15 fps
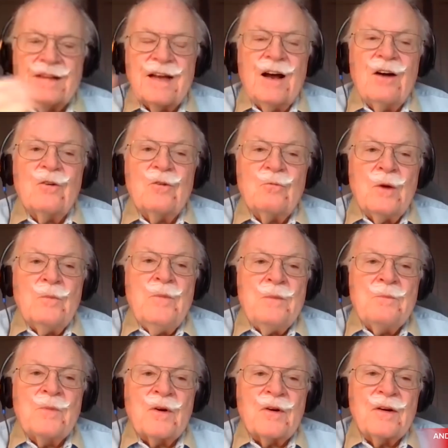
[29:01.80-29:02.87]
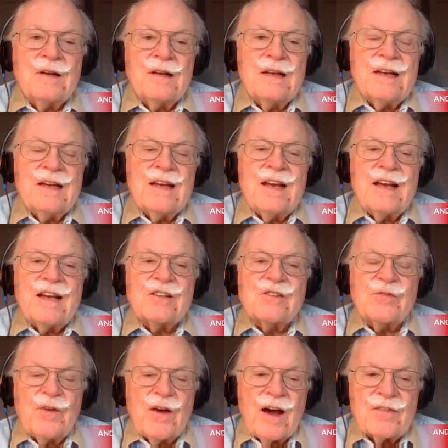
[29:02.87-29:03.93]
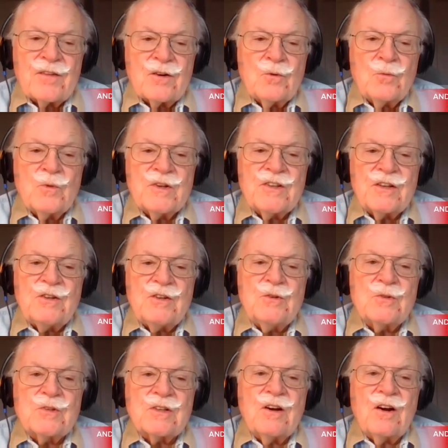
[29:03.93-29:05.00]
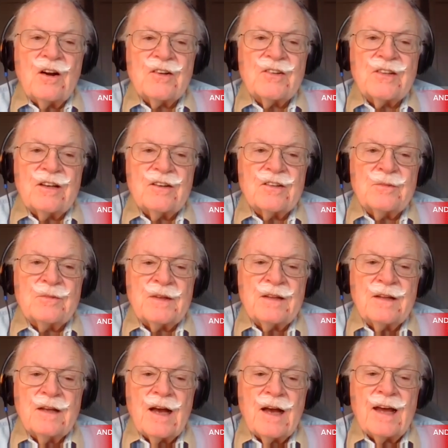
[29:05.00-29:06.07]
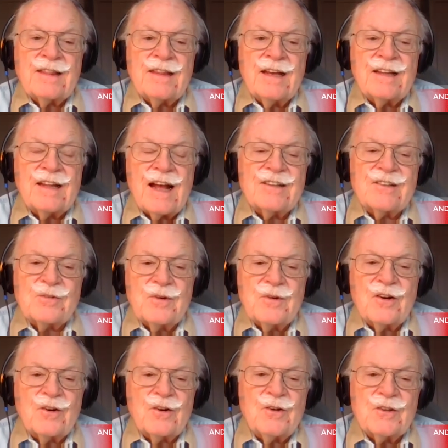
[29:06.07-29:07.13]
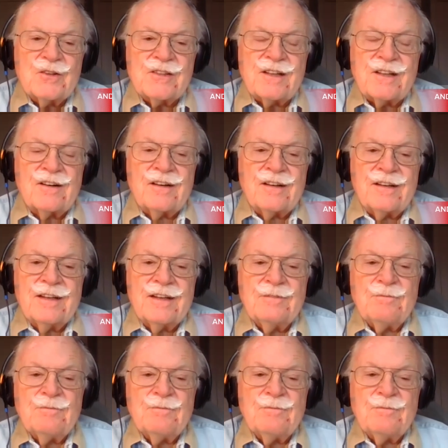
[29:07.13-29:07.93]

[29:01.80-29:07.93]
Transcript: Now, remember, his father was a used car salesman. I think that's where it all started.